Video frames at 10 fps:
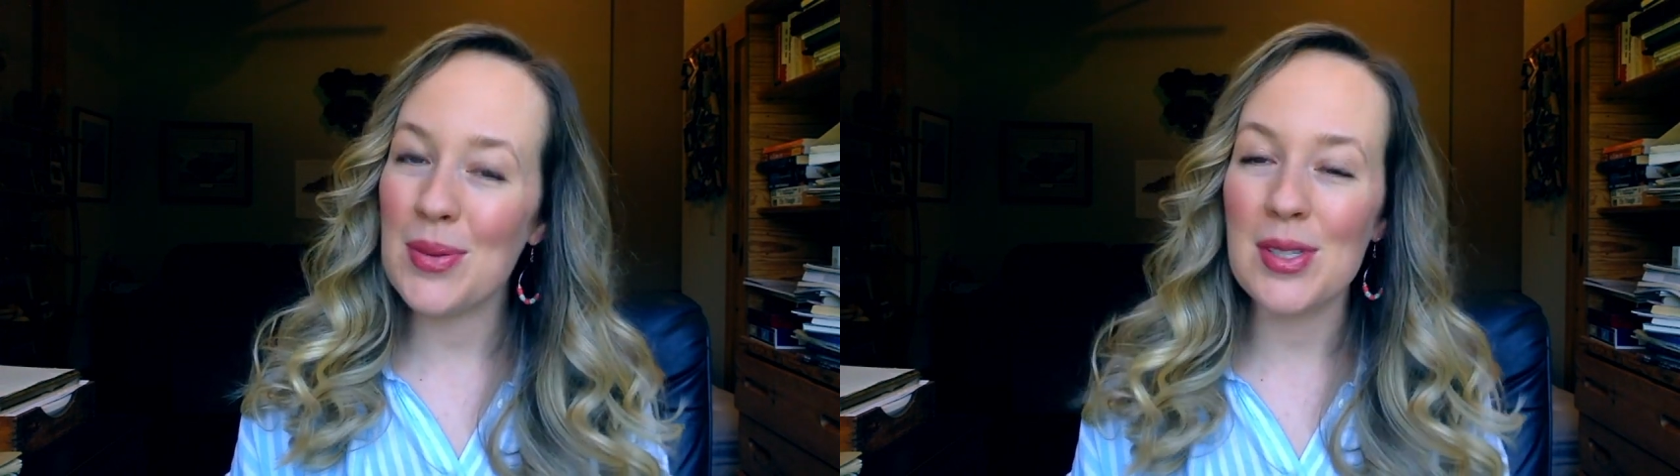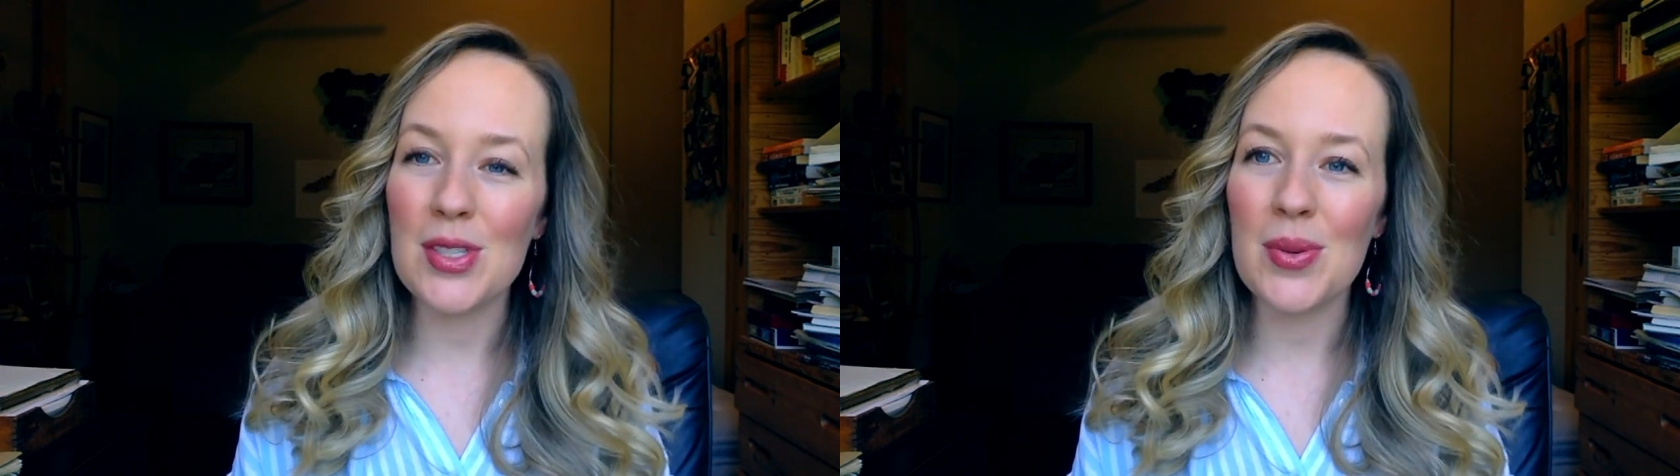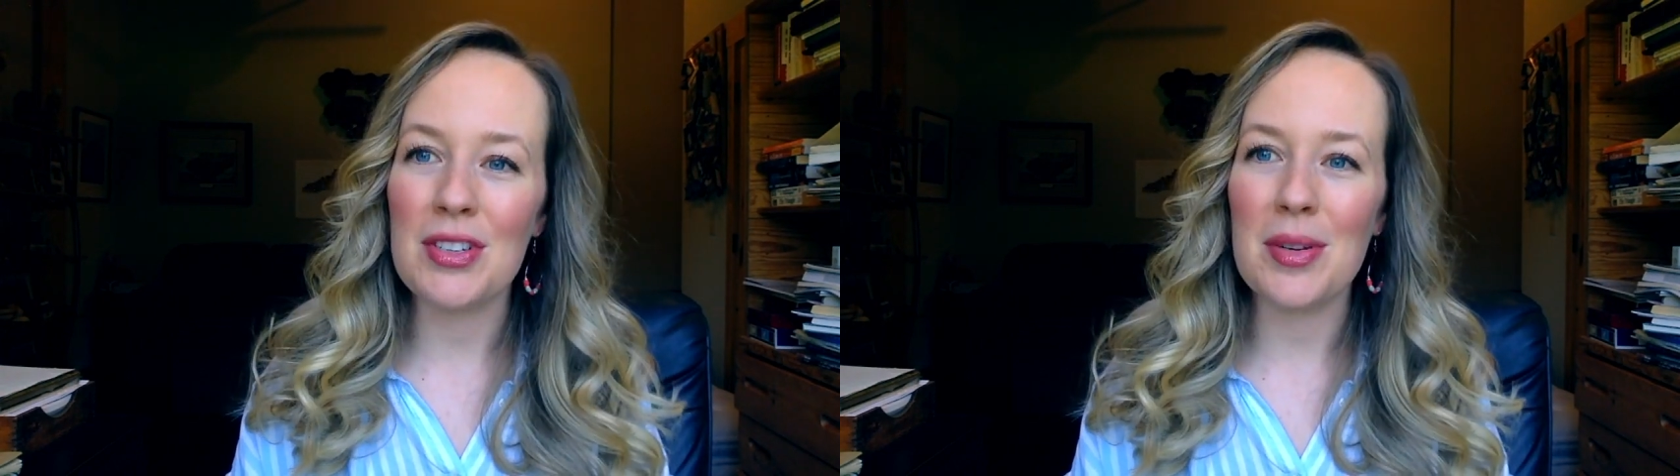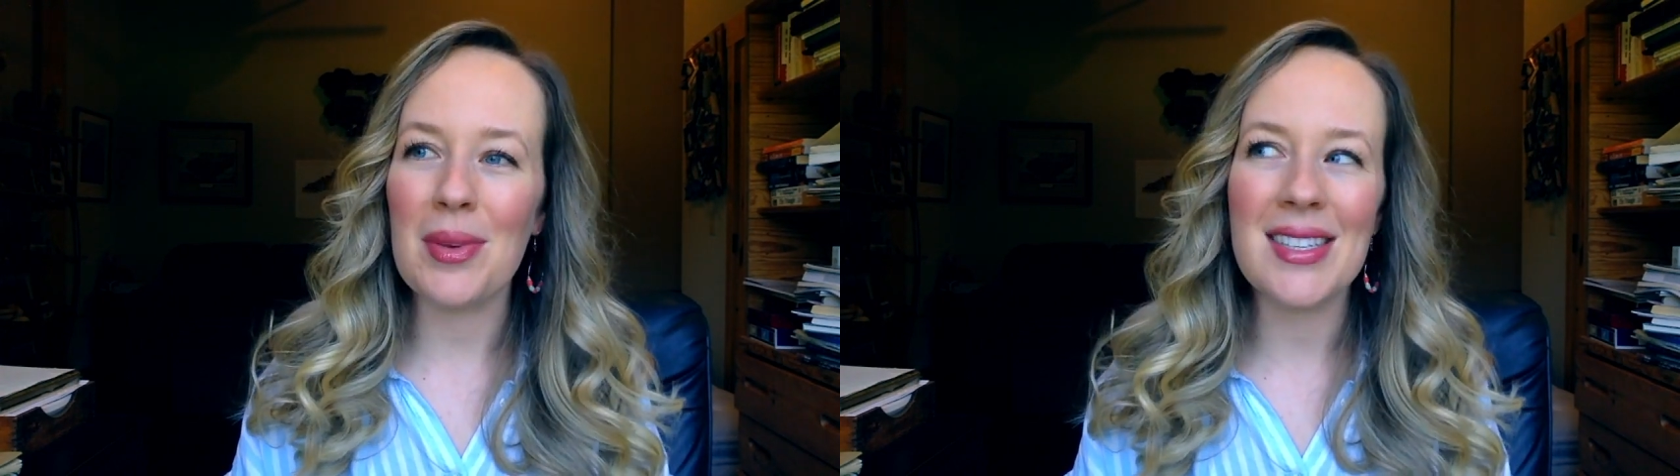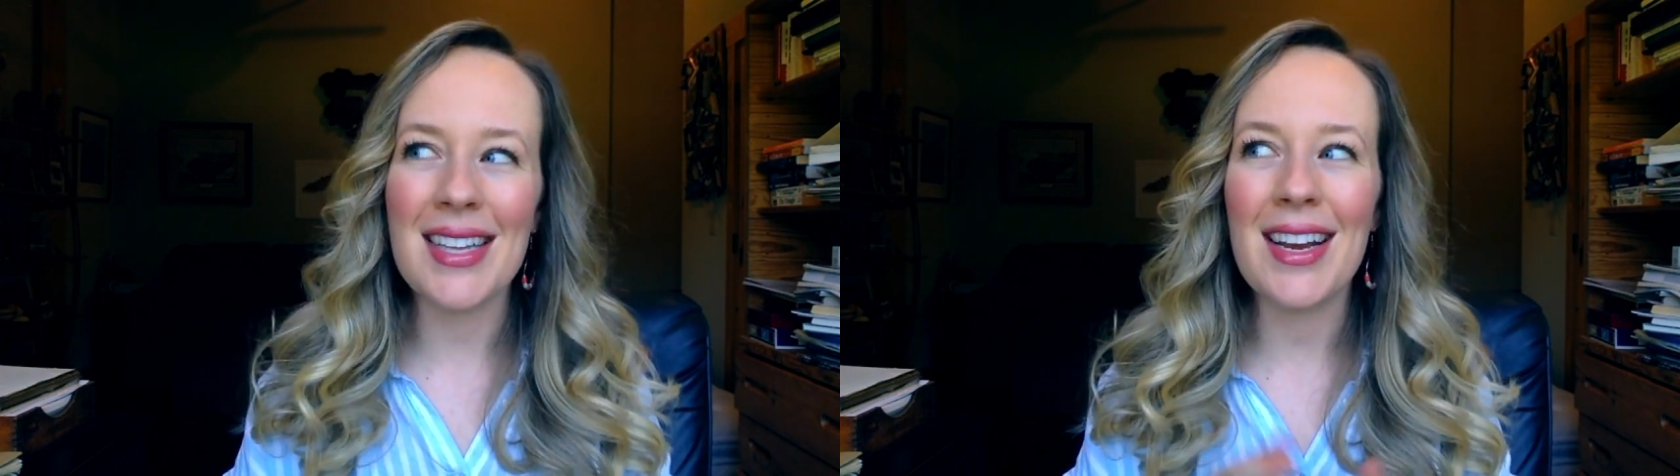situation
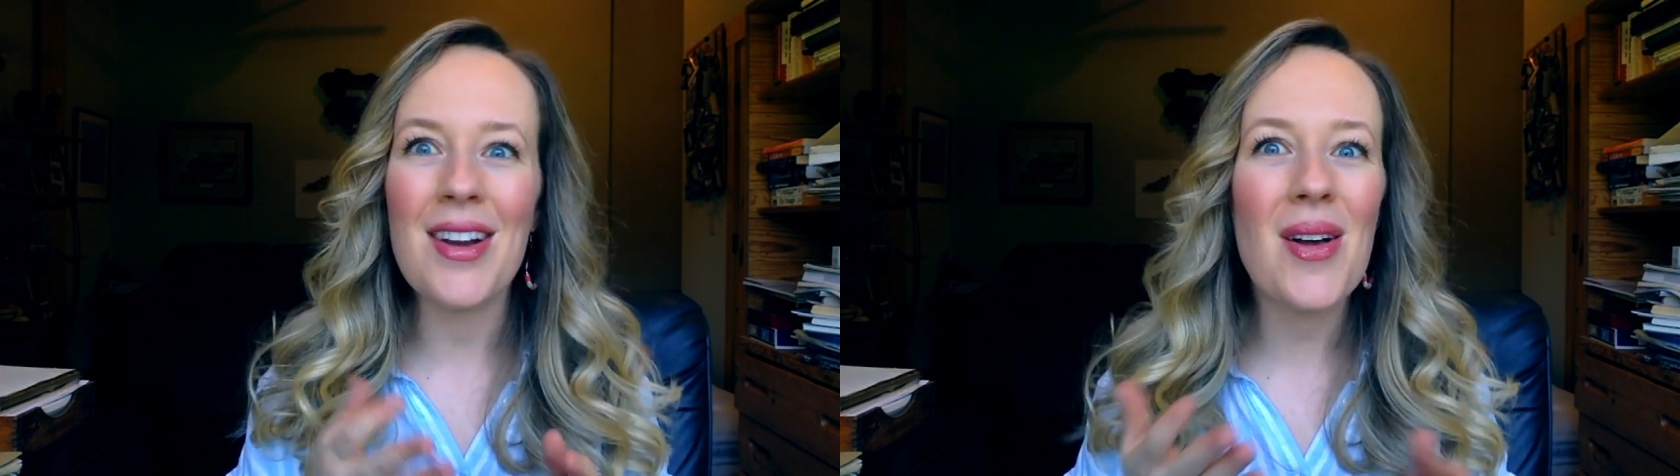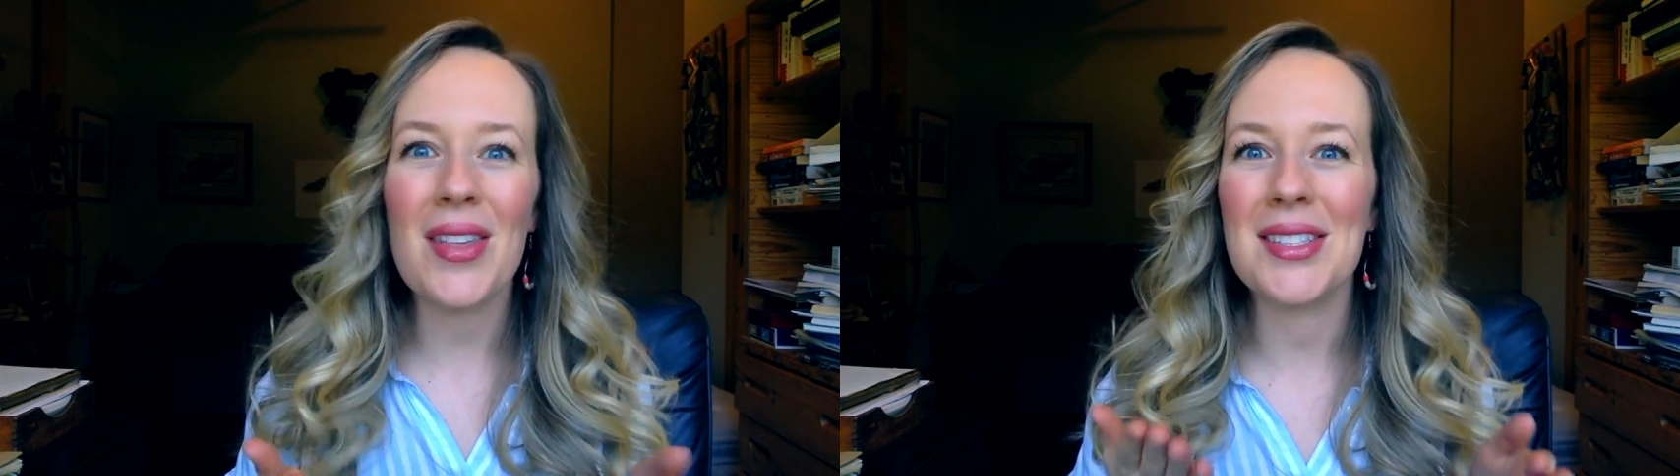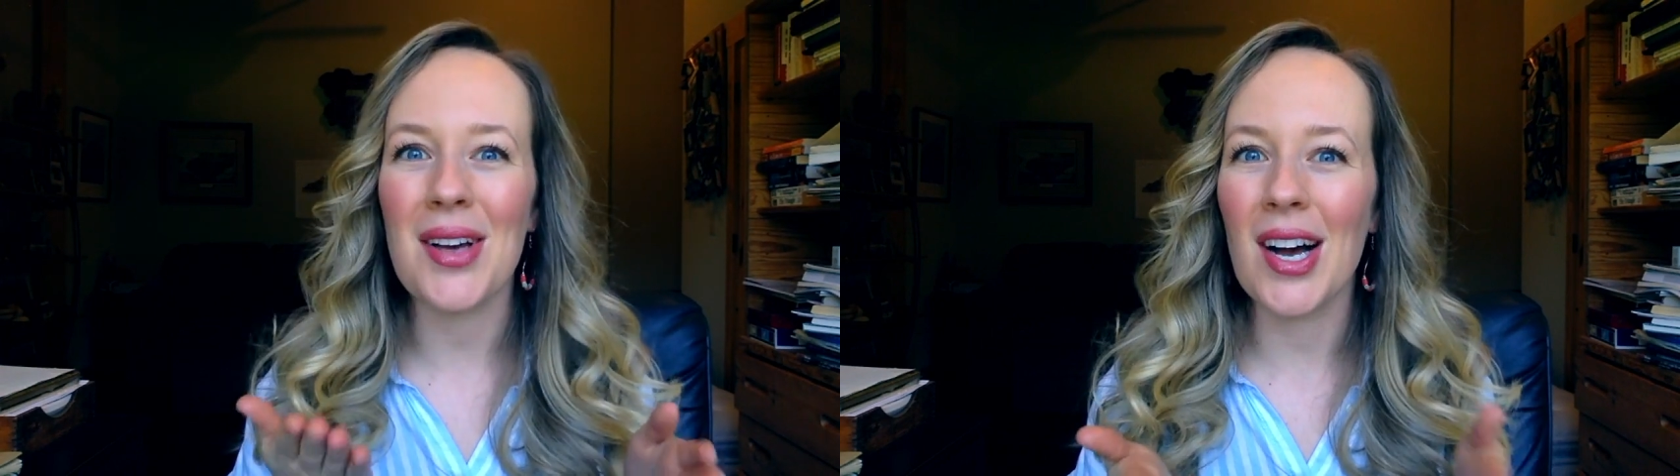because I know that's